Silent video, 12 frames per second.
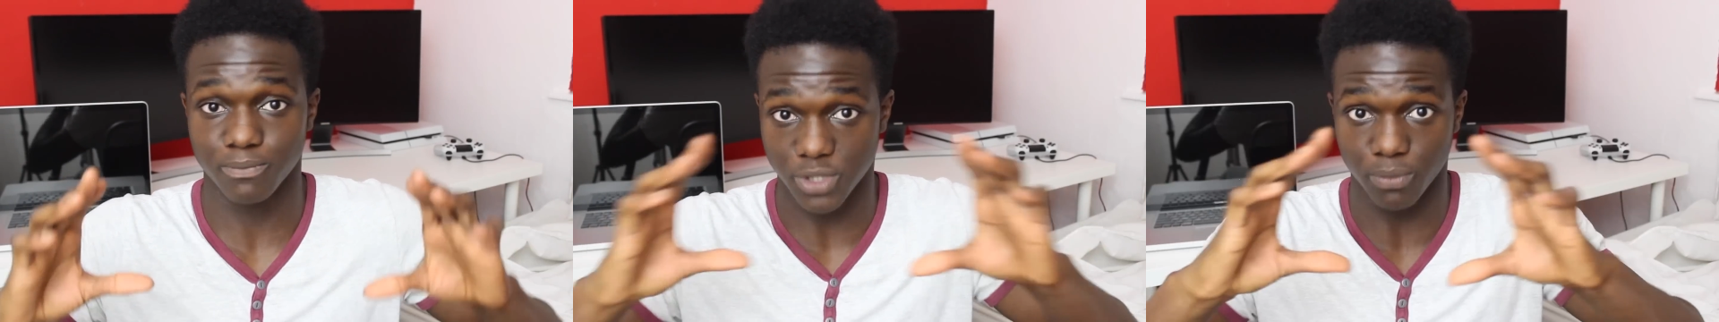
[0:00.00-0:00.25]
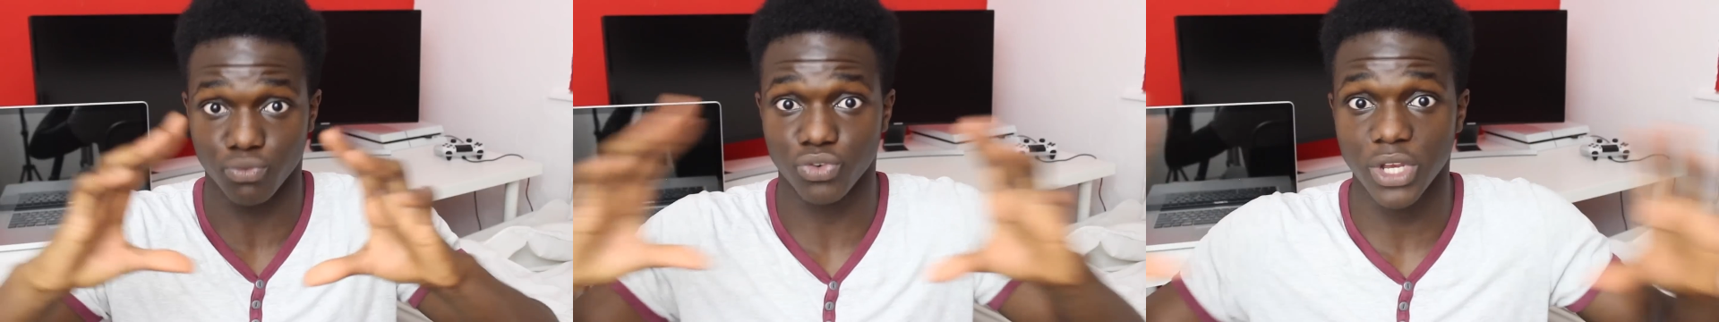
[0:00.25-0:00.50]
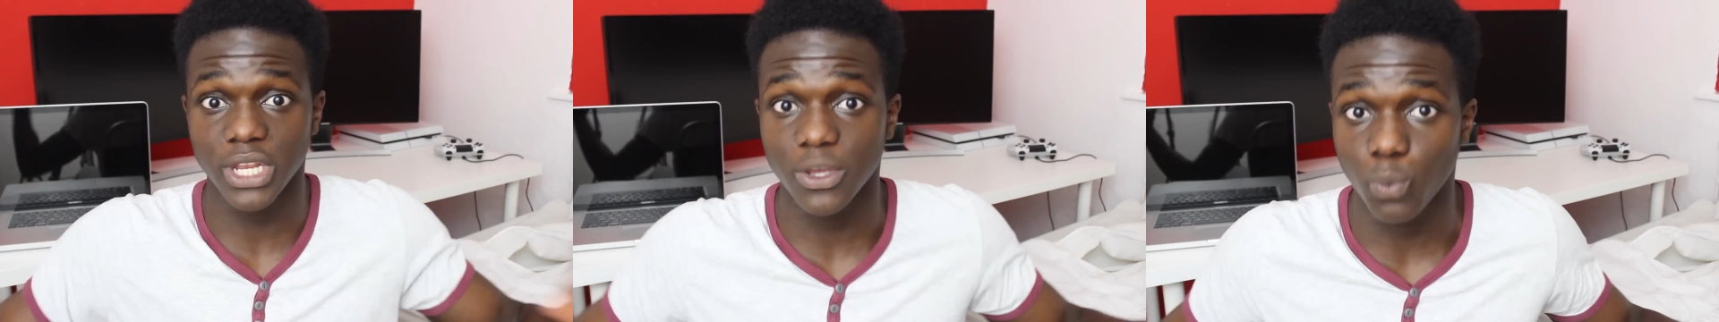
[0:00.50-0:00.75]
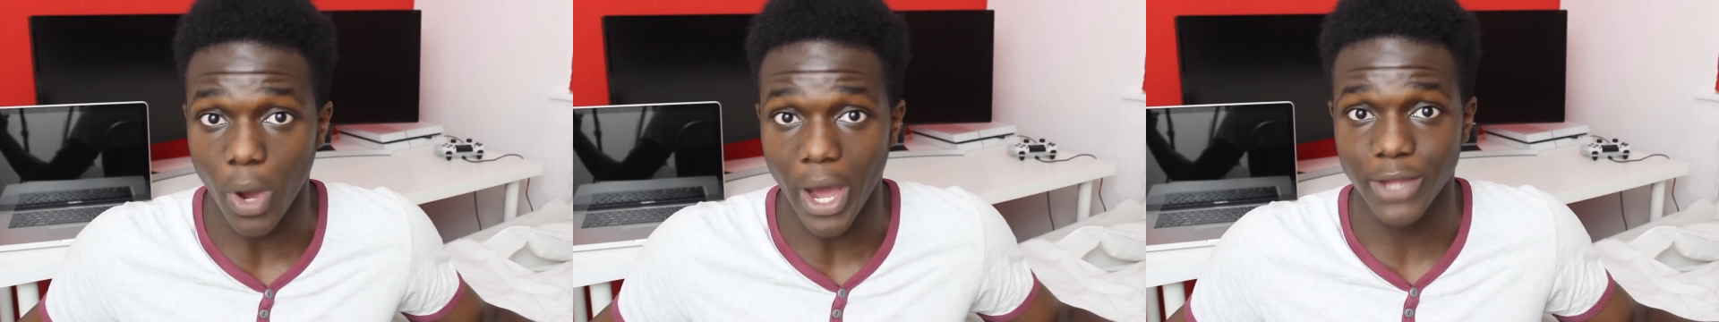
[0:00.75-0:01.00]
some
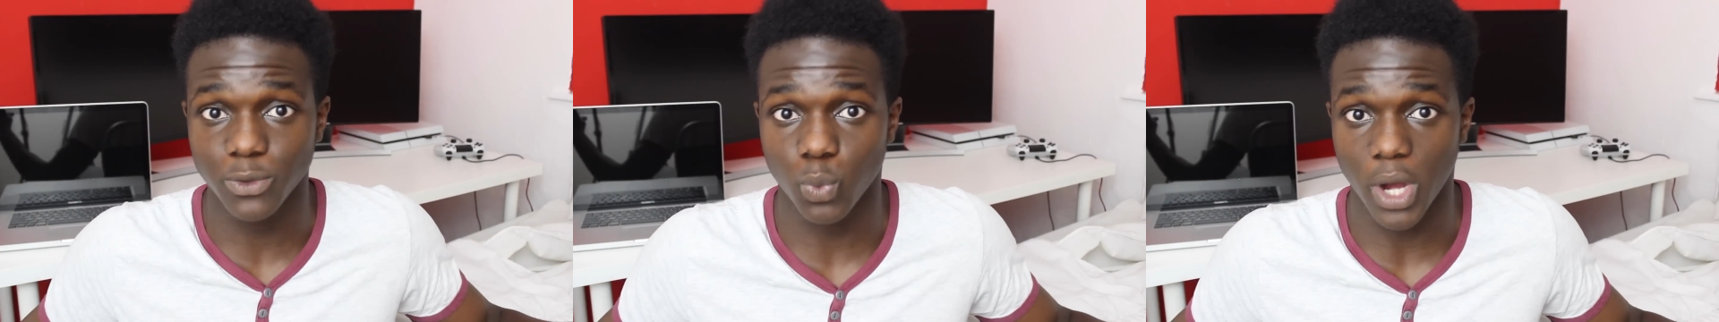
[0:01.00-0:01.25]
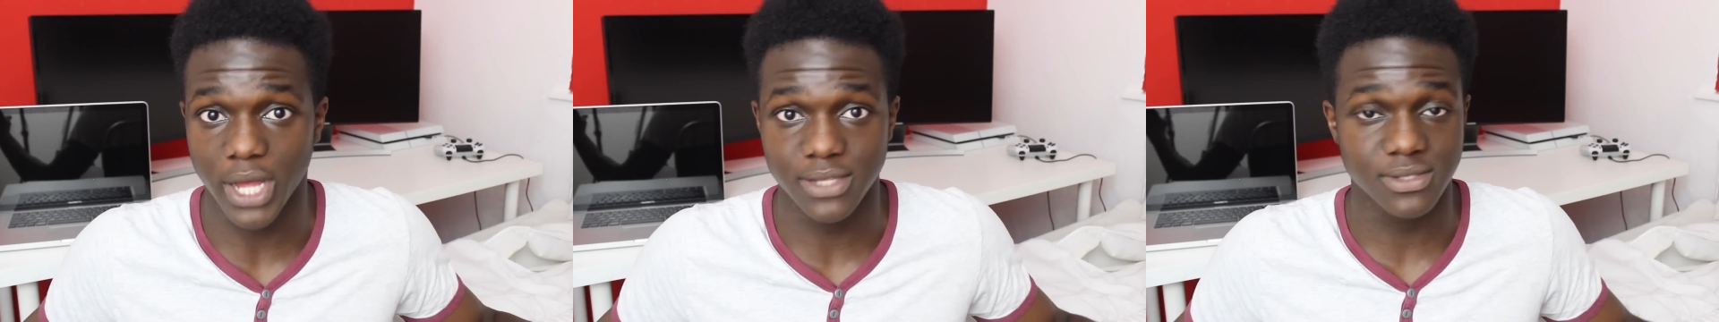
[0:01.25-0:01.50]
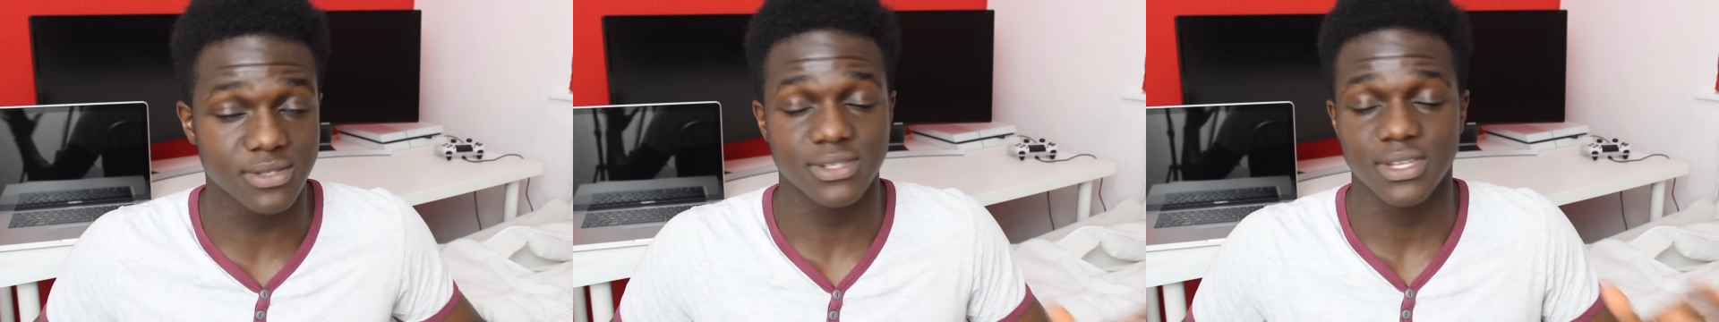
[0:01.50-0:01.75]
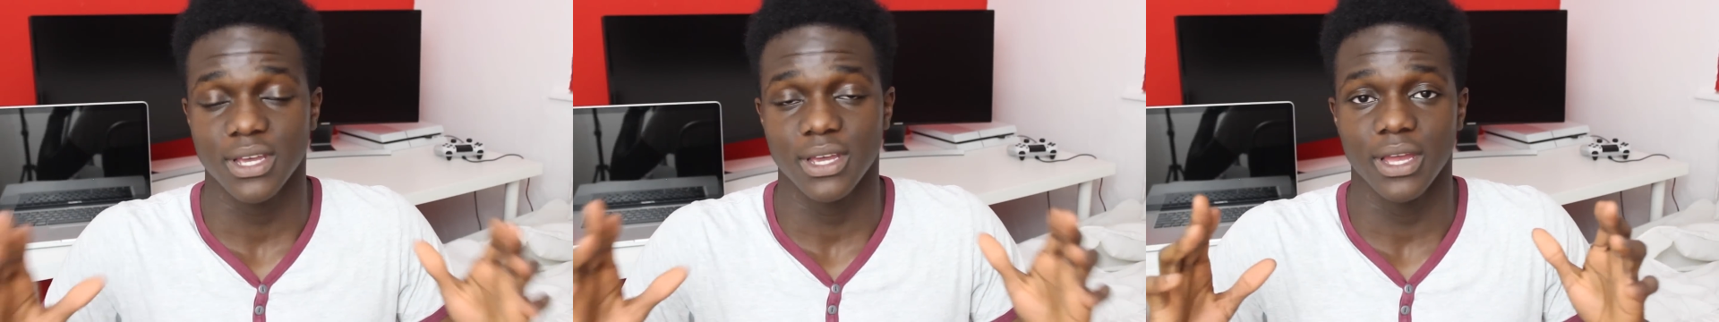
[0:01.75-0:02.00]
really wide
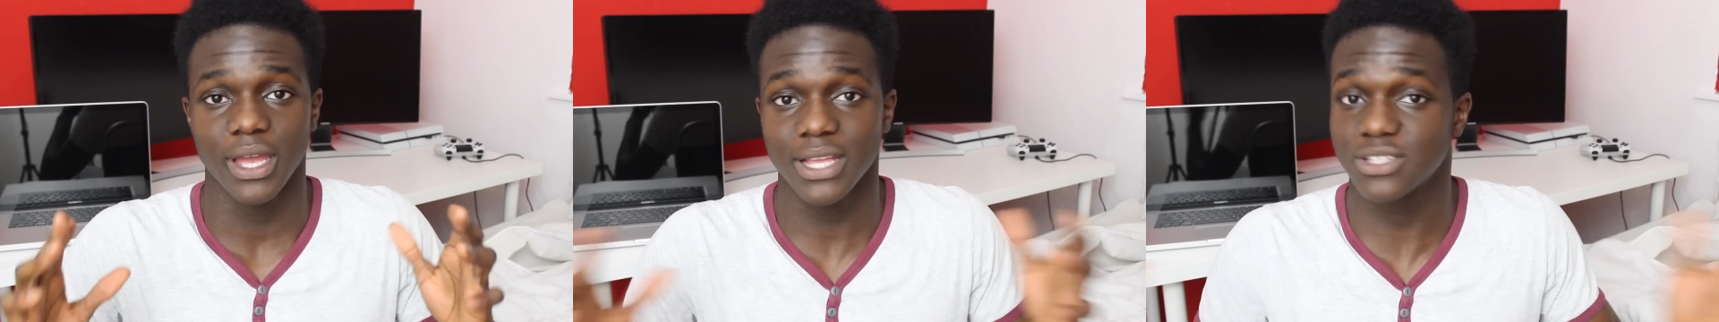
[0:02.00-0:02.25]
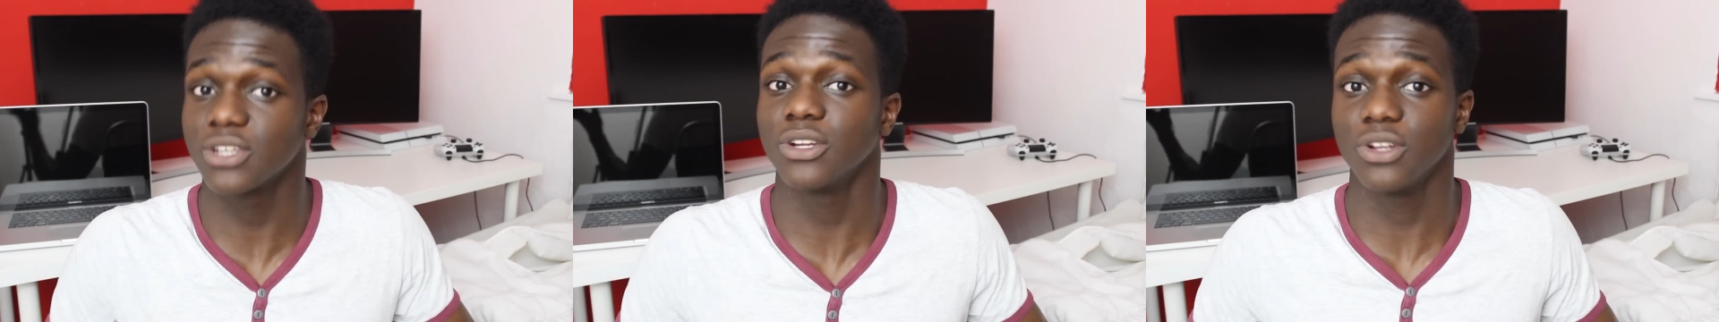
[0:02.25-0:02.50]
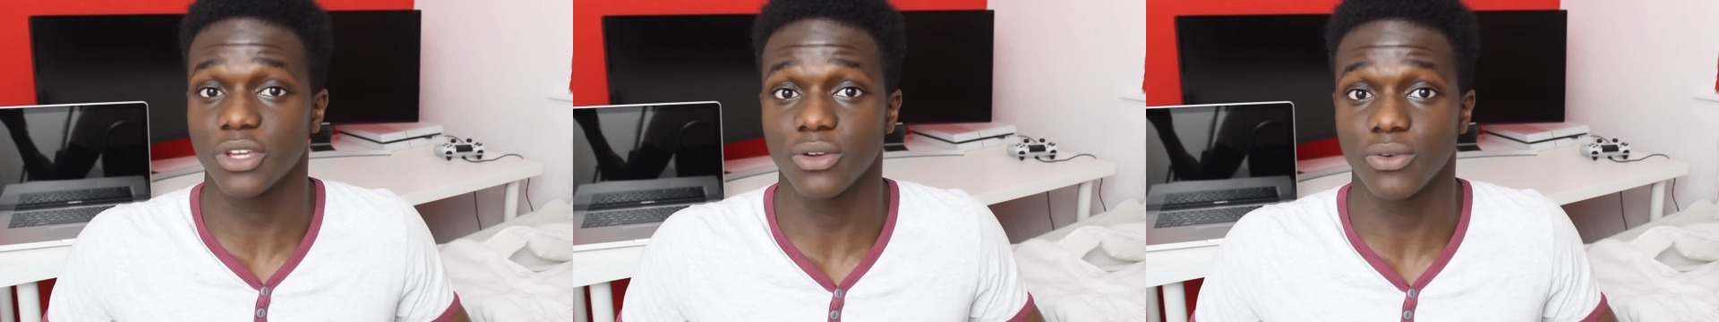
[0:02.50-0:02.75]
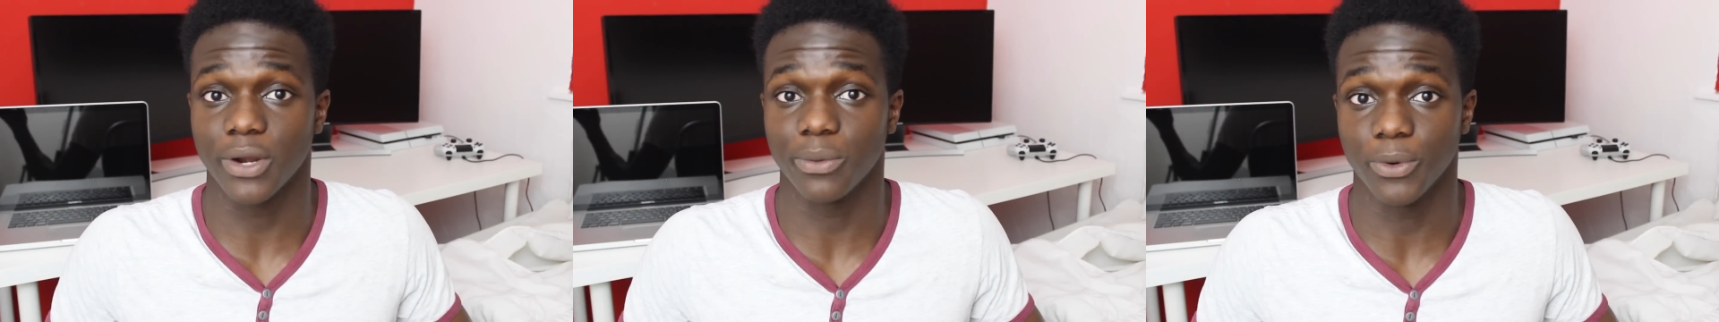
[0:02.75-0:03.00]
ones. It's going to look
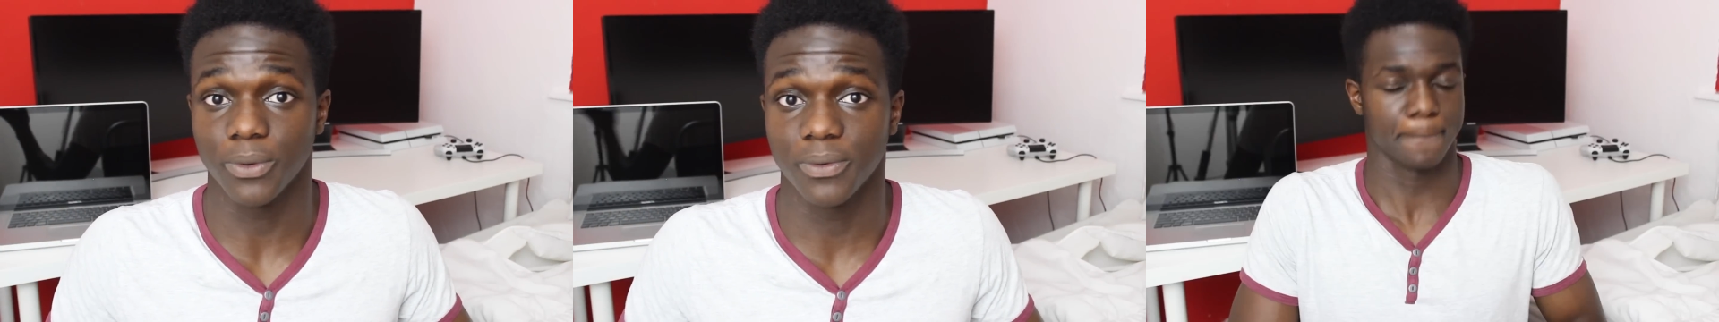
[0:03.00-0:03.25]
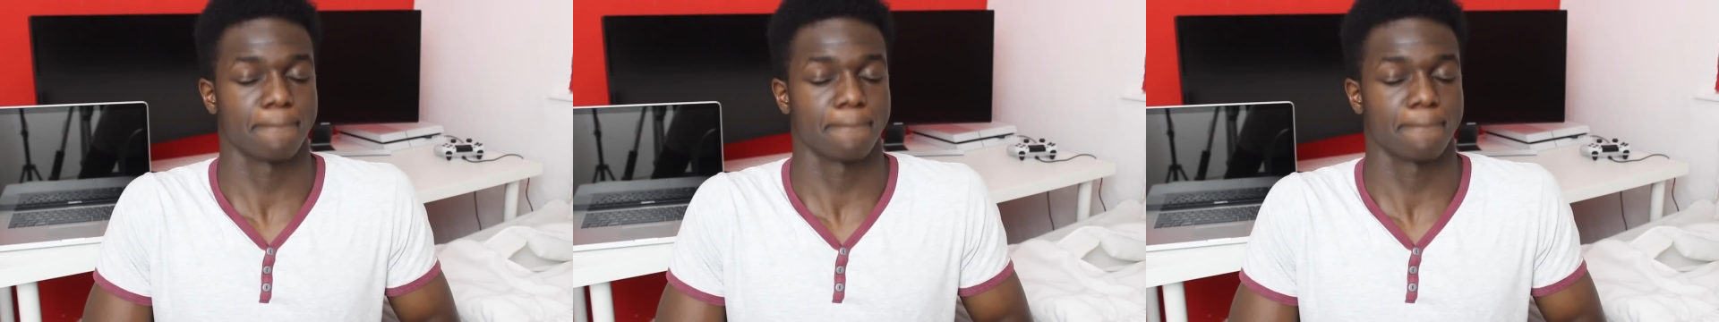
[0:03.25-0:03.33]
incredible.